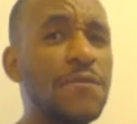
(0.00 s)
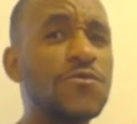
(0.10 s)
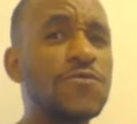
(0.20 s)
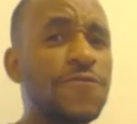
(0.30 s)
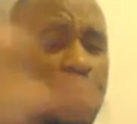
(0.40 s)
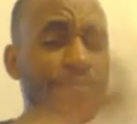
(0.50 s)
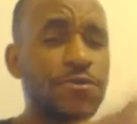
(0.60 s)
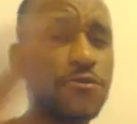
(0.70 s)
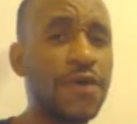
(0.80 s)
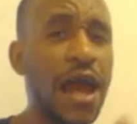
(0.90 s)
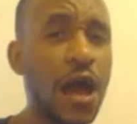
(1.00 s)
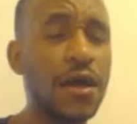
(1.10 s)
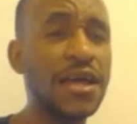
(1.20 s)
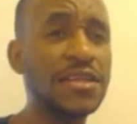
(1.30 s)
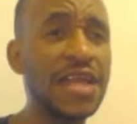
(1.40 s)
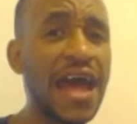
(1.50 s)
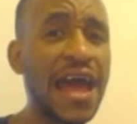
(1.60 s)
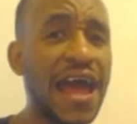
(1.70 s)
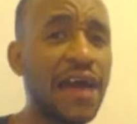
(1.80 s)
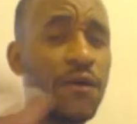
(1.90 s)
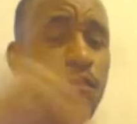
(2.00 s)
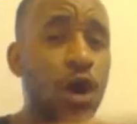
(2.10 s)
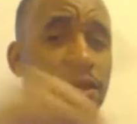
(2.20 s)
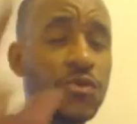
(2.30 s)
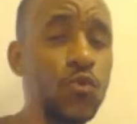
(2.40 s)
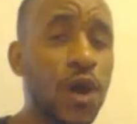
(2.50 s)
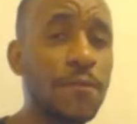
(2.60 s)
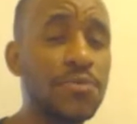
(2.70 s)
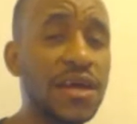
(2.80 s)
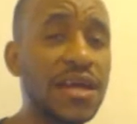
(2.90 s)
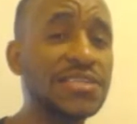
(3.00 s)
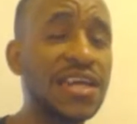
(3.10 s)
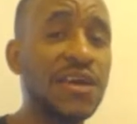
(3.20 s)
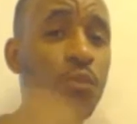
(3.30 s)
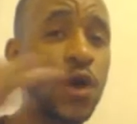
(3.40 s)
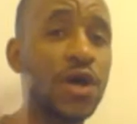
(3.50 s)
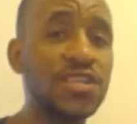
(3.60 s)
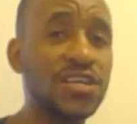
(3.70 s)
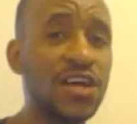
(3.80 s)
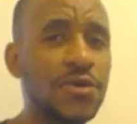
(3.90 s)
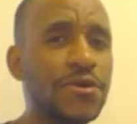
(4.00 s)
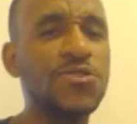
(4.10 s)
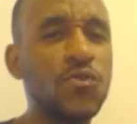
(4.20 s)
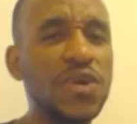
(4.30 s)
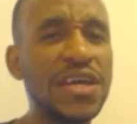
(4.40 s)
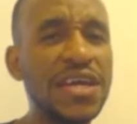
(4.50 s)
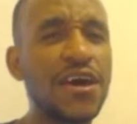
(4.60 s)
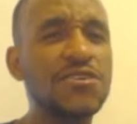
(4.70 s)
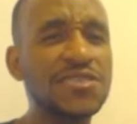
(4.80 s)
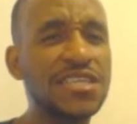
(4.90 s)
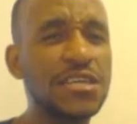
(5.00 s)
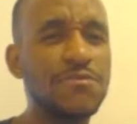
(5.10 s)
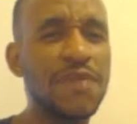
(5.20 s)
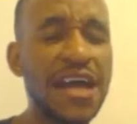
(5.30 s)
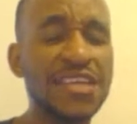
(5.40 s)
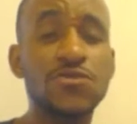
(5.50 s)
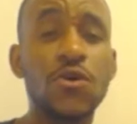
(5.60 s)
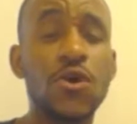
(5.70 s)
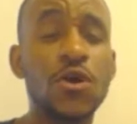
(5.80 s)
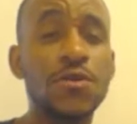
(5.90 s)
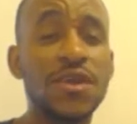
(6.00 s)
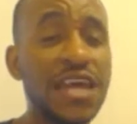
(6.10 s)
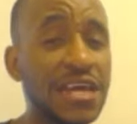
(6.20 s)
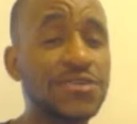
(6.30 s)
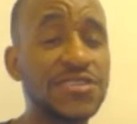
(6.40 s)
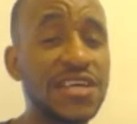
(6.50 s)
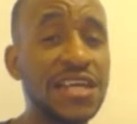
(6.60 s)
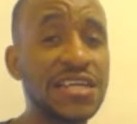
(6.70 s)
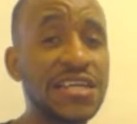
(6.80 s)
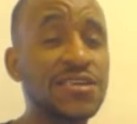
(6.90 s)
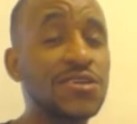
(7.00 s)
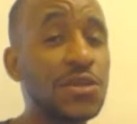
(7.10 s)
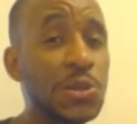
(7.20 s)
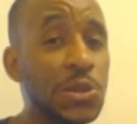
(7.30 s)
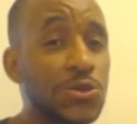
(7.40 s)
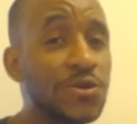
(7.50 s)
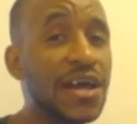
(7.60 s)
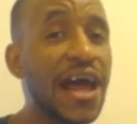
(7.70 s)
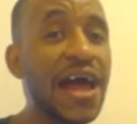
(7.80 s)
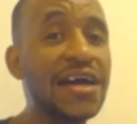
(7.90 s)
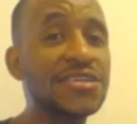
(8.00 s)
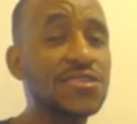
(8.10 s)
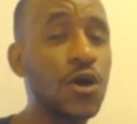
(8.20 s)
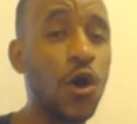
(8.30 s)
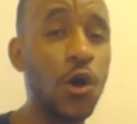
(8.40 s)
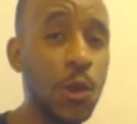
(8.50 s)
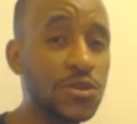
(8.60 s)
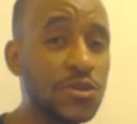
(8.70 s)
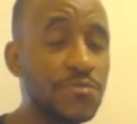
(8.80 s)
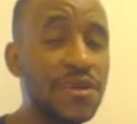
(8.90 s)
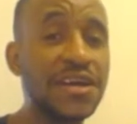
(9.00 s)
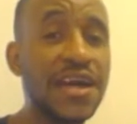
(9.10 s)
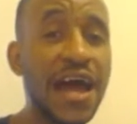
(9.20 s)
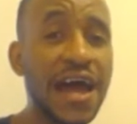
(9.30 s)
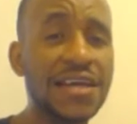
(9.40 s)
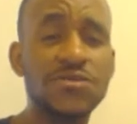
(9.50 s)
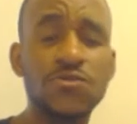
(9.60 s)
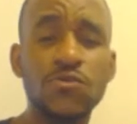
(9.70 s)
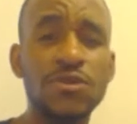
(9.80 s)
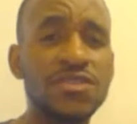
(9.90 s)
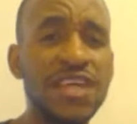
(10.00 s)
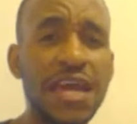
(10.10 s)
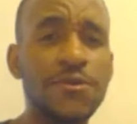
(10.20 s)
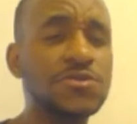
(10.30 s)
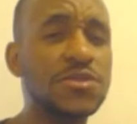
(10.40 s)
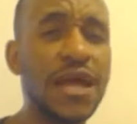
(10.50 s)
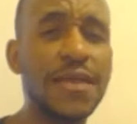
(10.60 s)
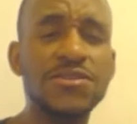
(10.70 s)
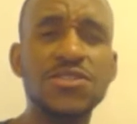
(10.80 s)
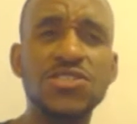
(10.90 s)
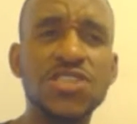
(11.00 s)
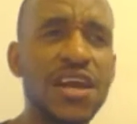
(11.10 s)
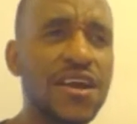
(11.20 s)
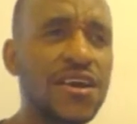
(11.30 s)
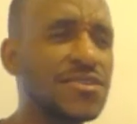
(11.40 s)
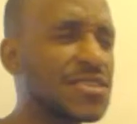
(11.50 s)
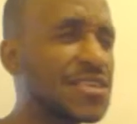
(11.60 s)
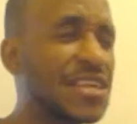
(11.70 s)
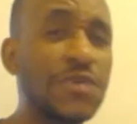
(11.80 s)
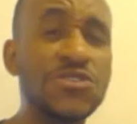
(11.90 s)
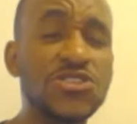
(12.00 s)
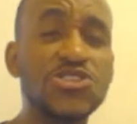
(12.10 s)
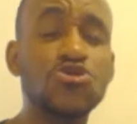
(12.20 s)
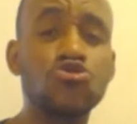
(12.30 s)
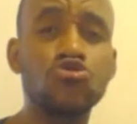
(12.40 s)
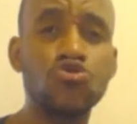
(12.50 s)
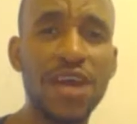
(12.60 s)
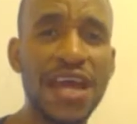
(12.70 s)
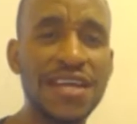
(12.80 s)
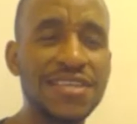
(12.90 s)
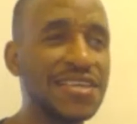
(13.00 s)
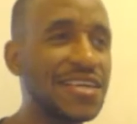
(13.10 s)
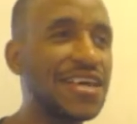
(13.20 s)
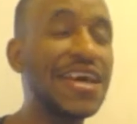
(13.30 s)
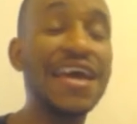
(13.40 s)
flipped around and not had one in one place and one in the other. The Wii LC match, entertaining, little guys along with the big guys with tables, ladders, and chairs, and it was just crazy.